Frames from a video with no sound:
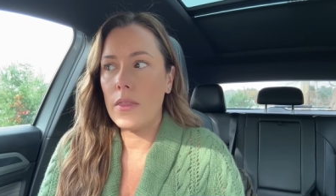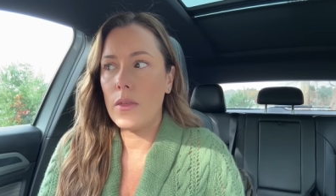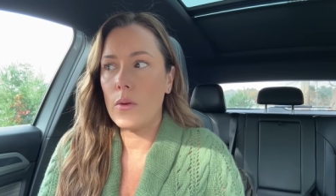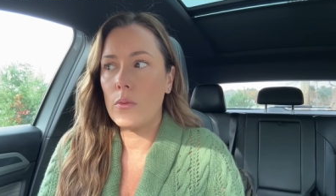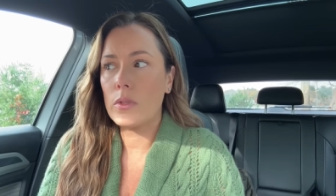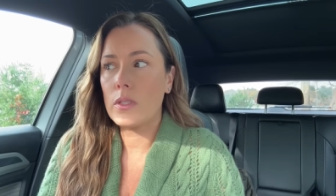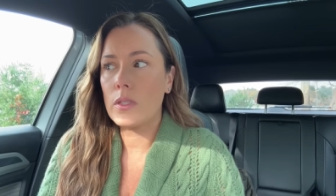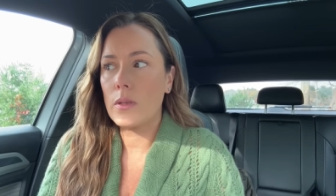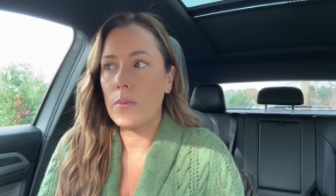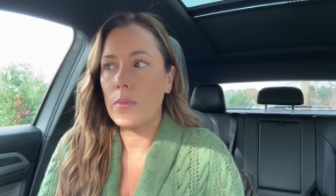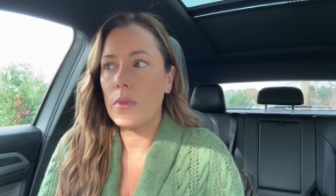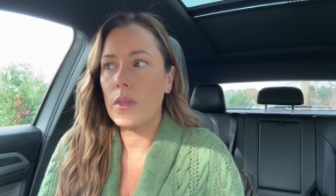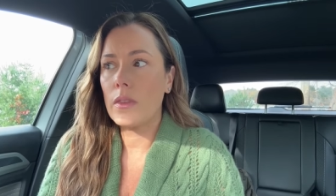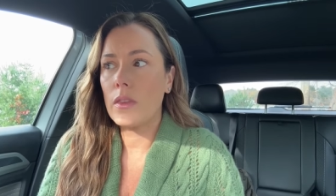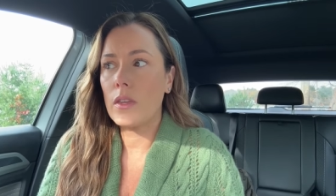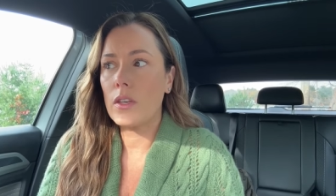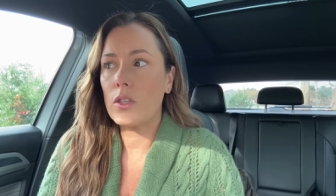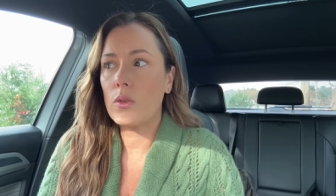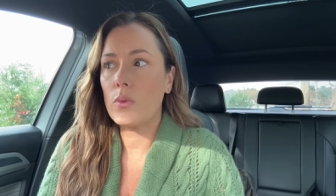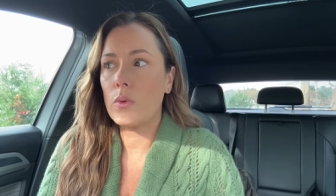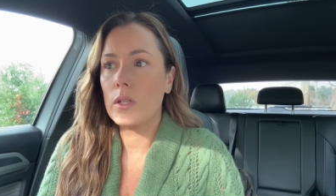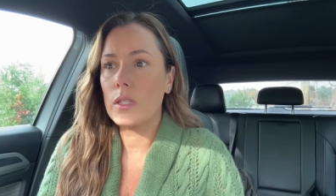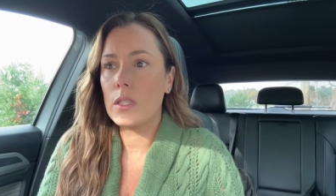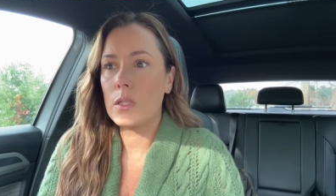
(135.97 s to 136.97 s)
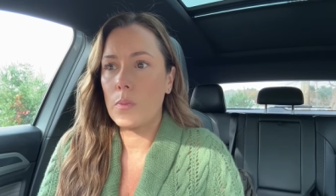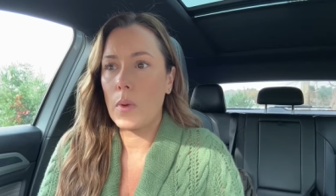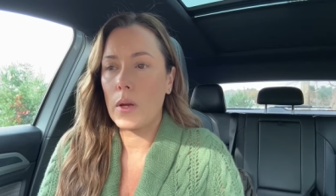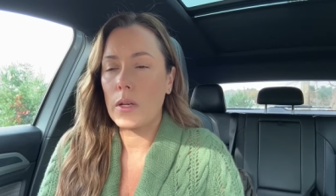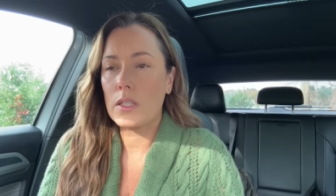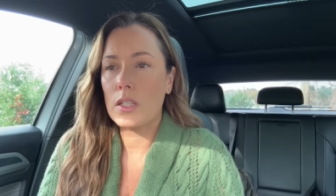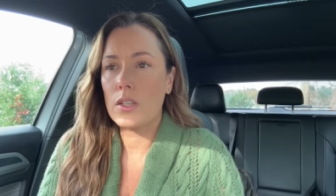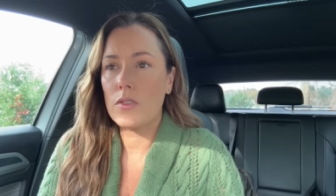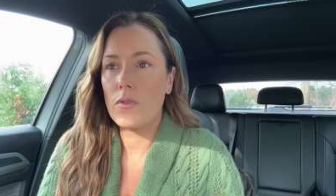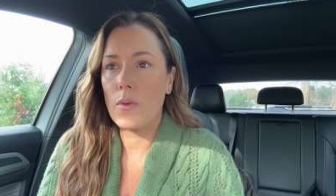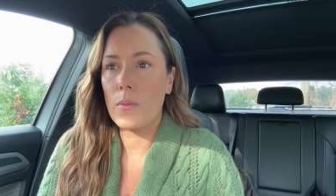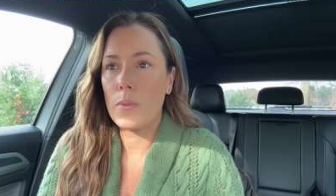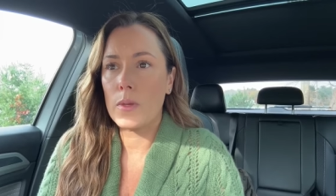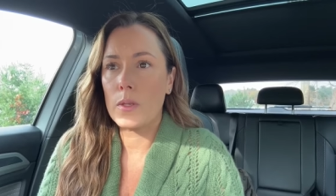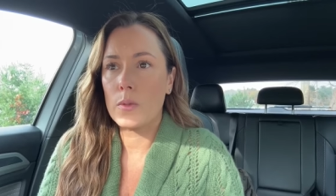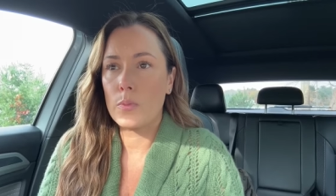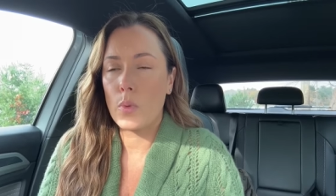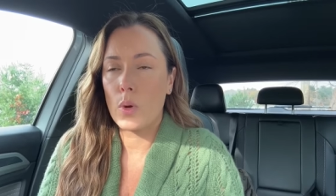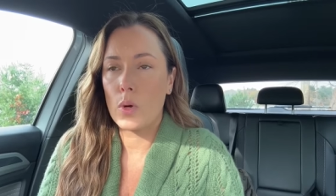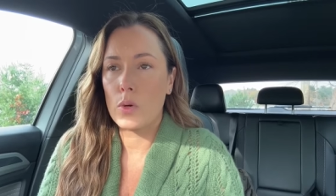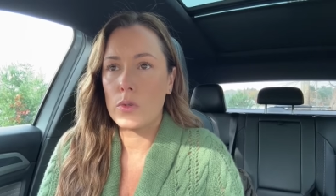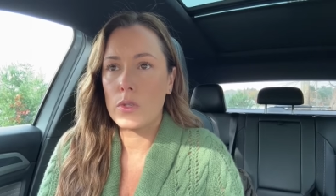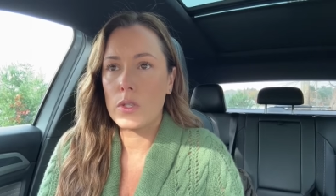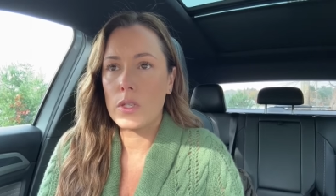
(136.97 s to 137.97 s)
there was something that you expected from this
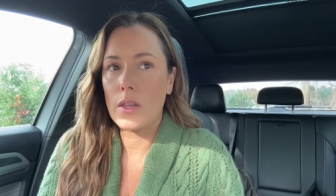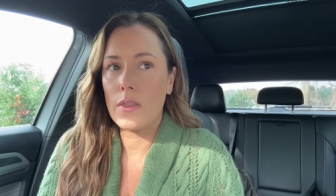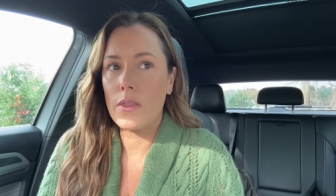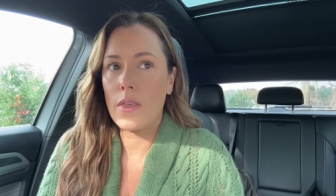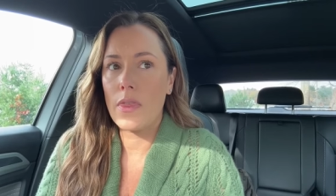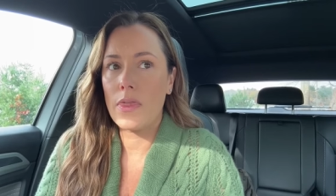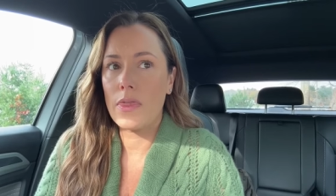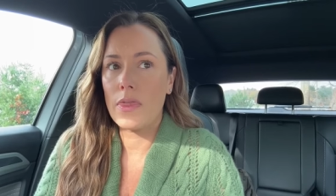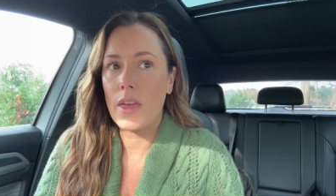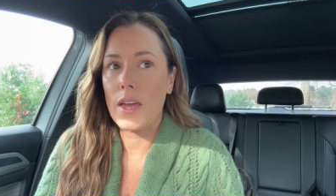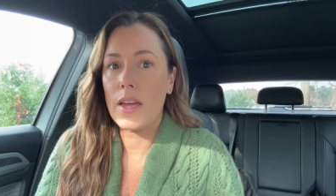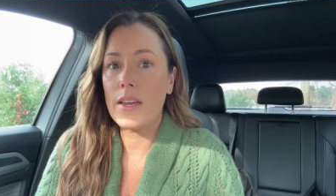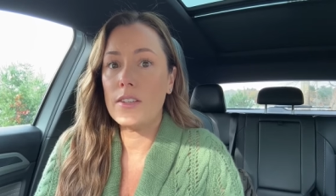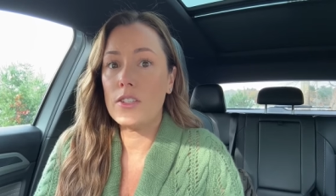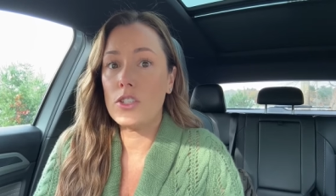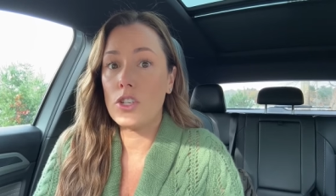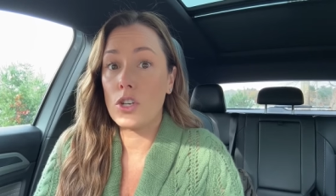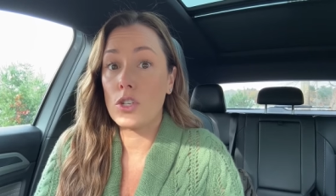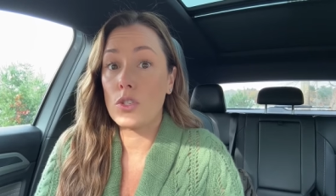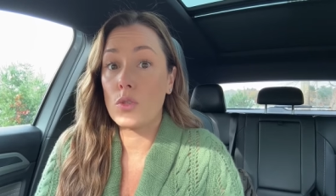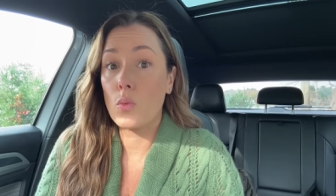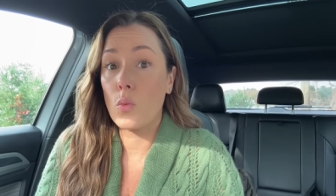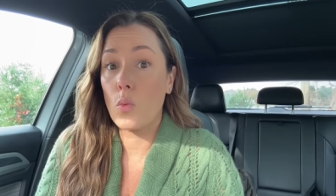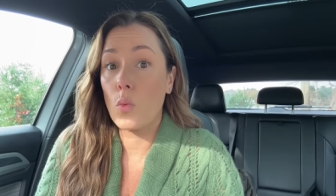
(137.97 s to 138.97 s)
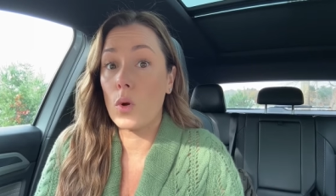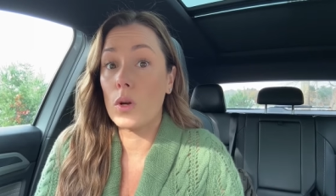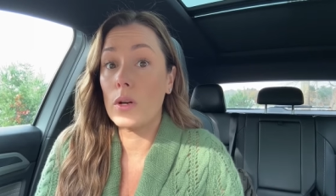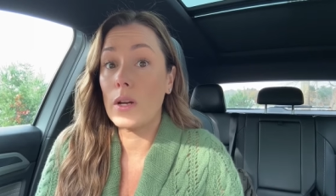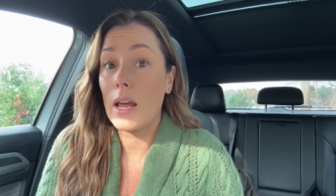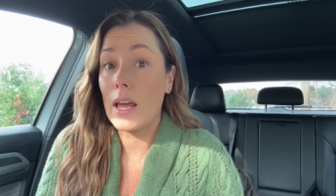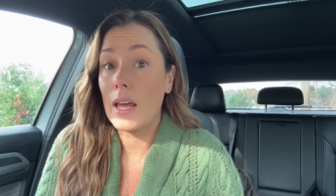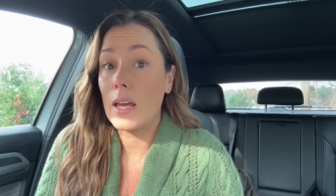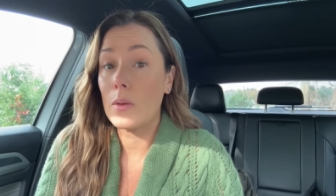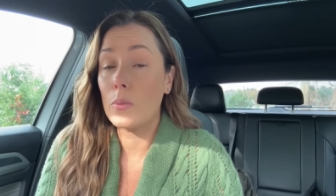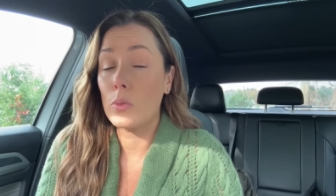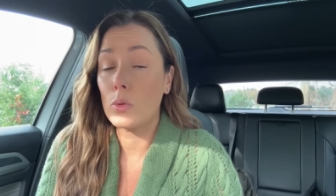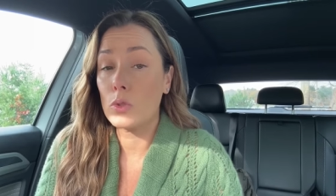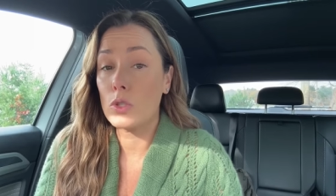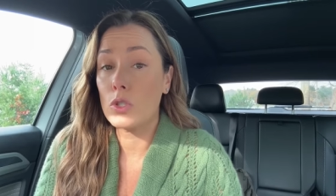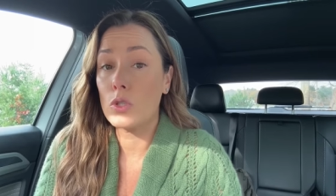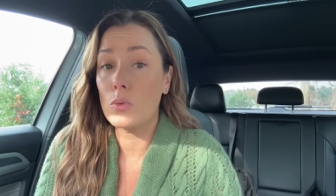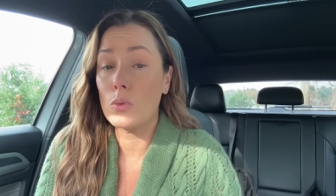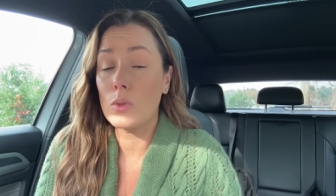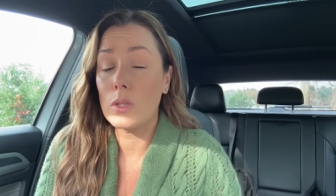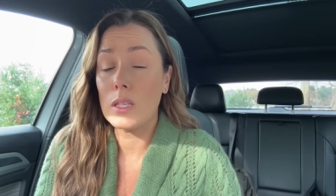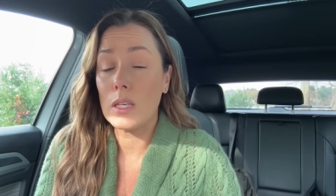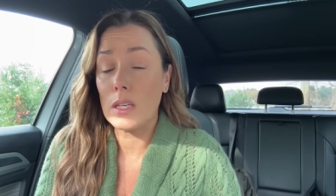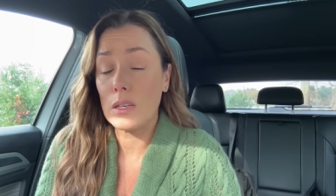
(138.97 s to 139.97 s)
person that they just weren't able
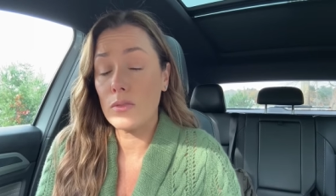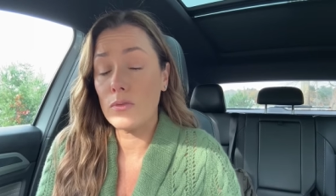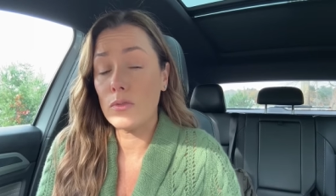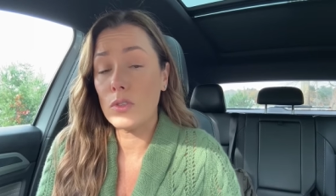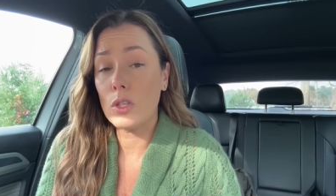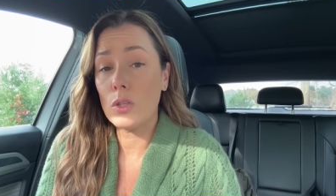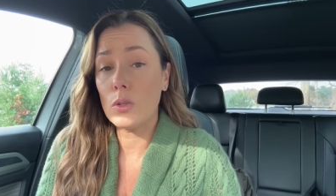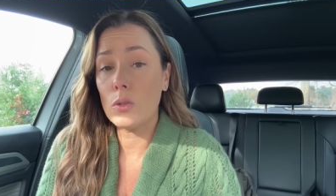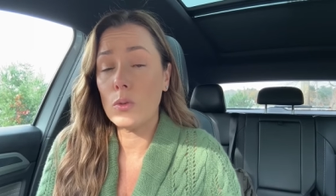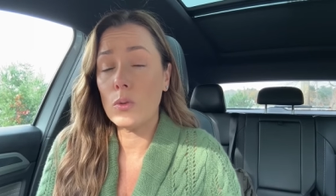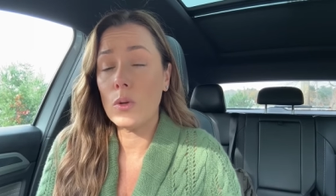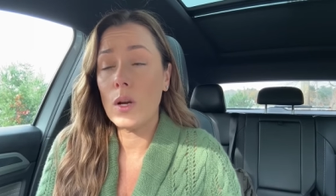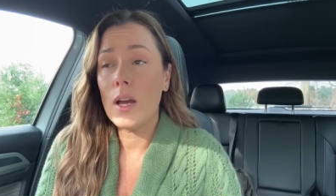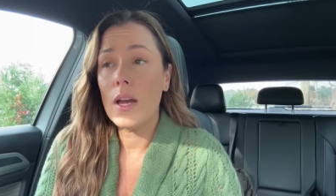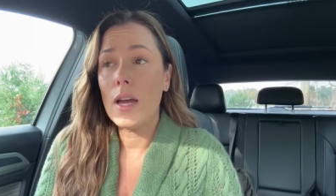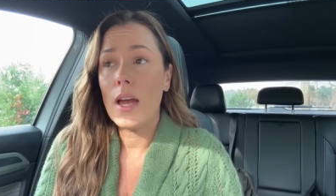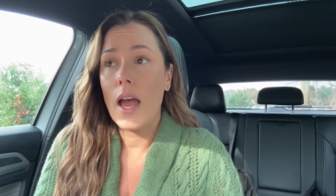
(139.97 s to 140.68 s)
to give you,